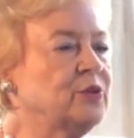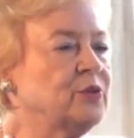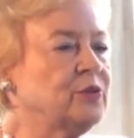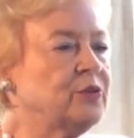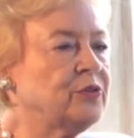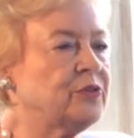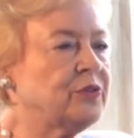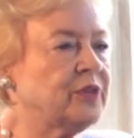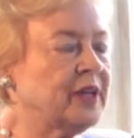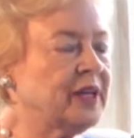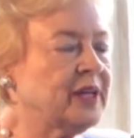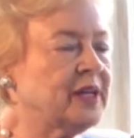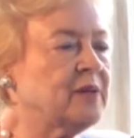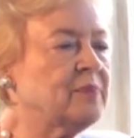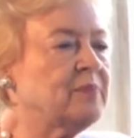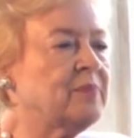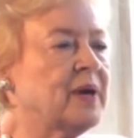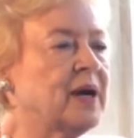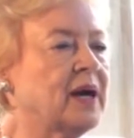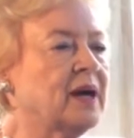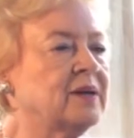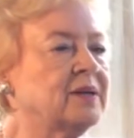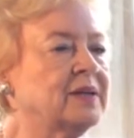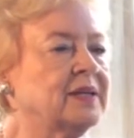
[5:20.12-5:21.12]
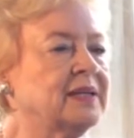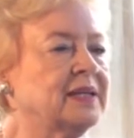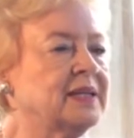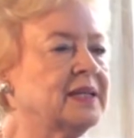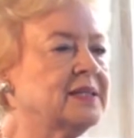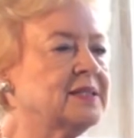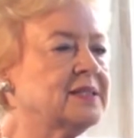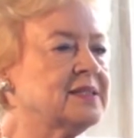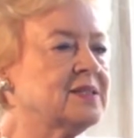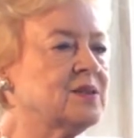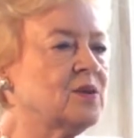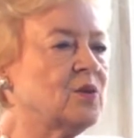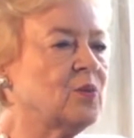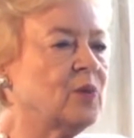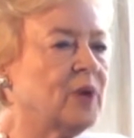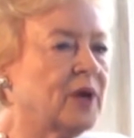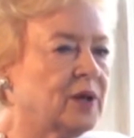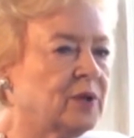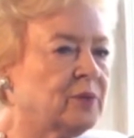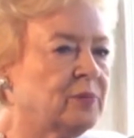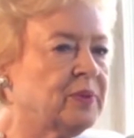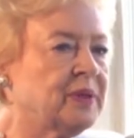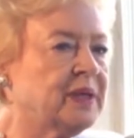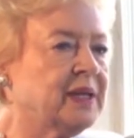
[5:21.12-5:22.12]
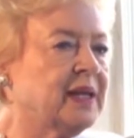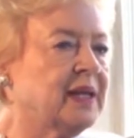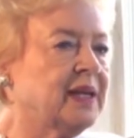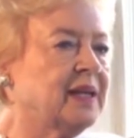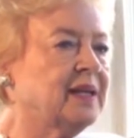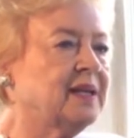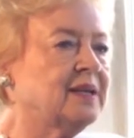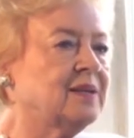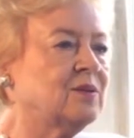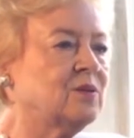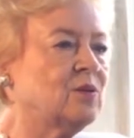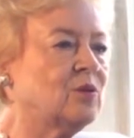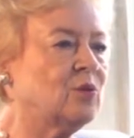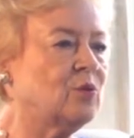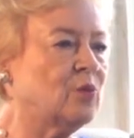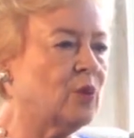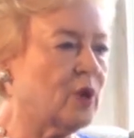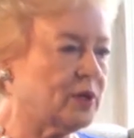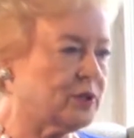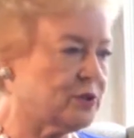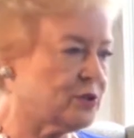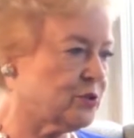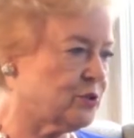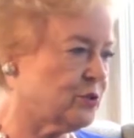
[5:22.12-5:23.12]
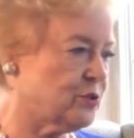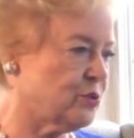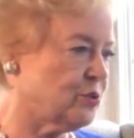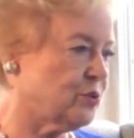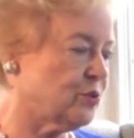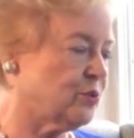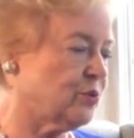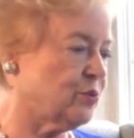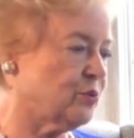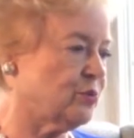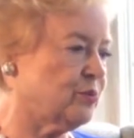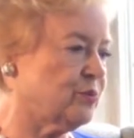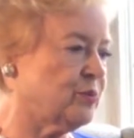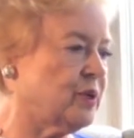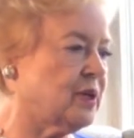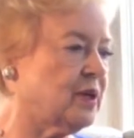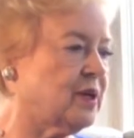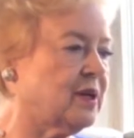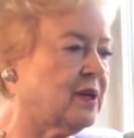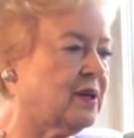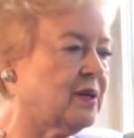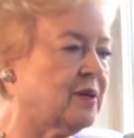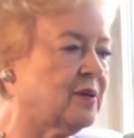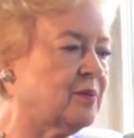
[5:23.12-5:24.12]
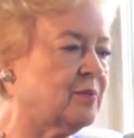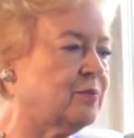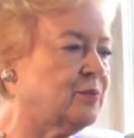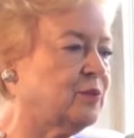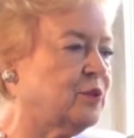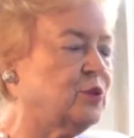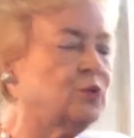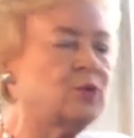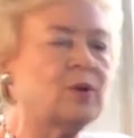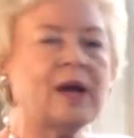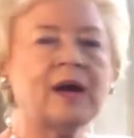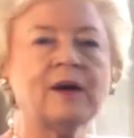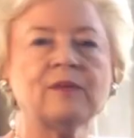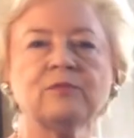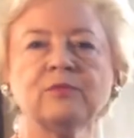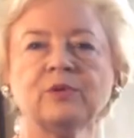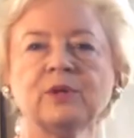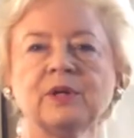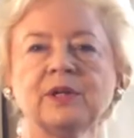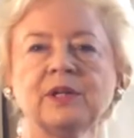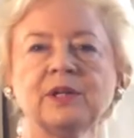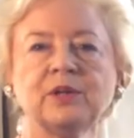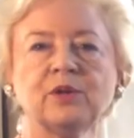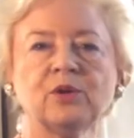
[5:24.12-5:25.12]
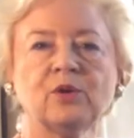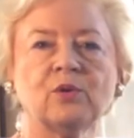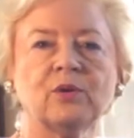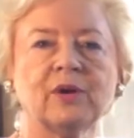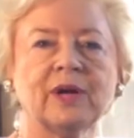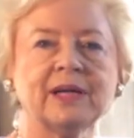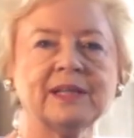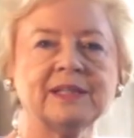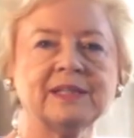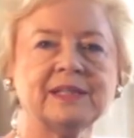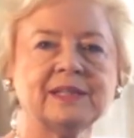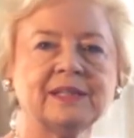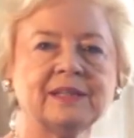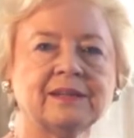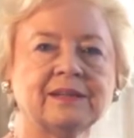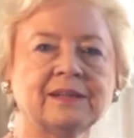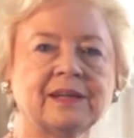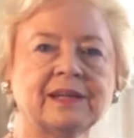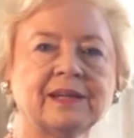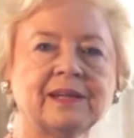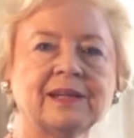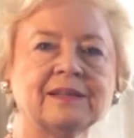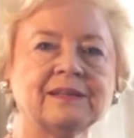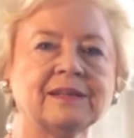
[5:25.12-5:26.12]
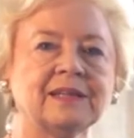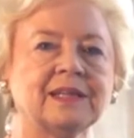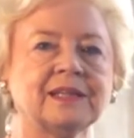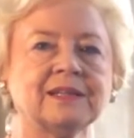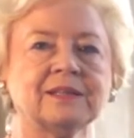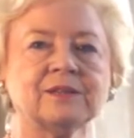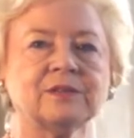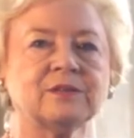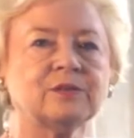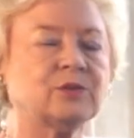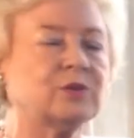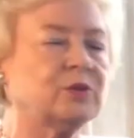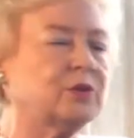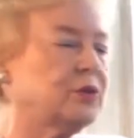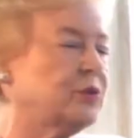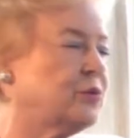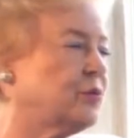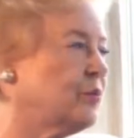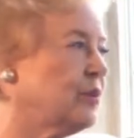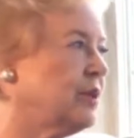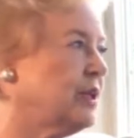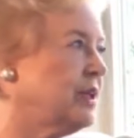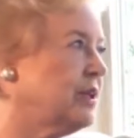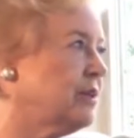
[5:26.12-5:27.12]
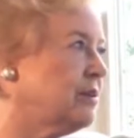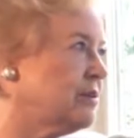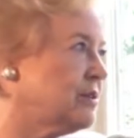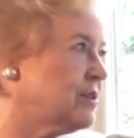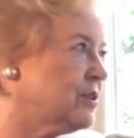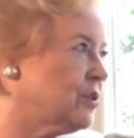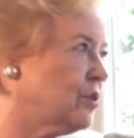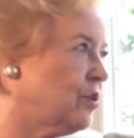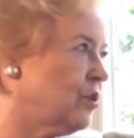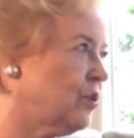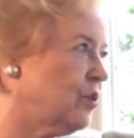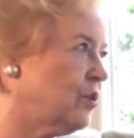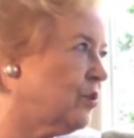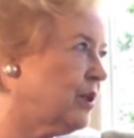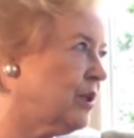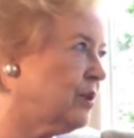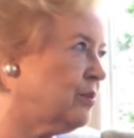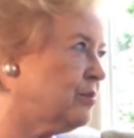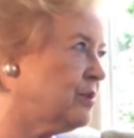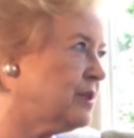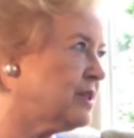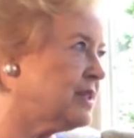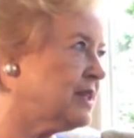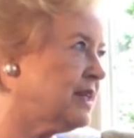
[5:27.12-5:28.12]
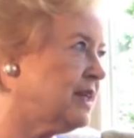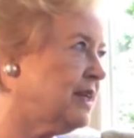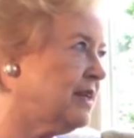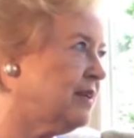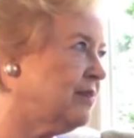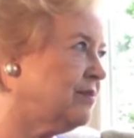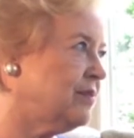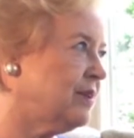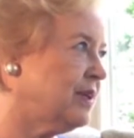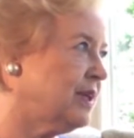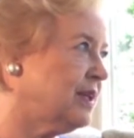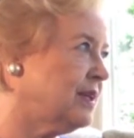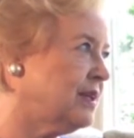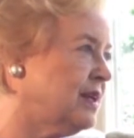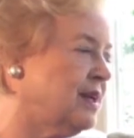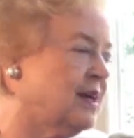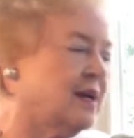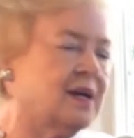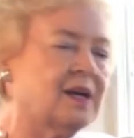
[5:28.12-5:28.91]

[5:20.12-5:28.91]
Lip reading: you think about it, is where to begin, what to do. You have really no idea. And I think 33 years ago, it was even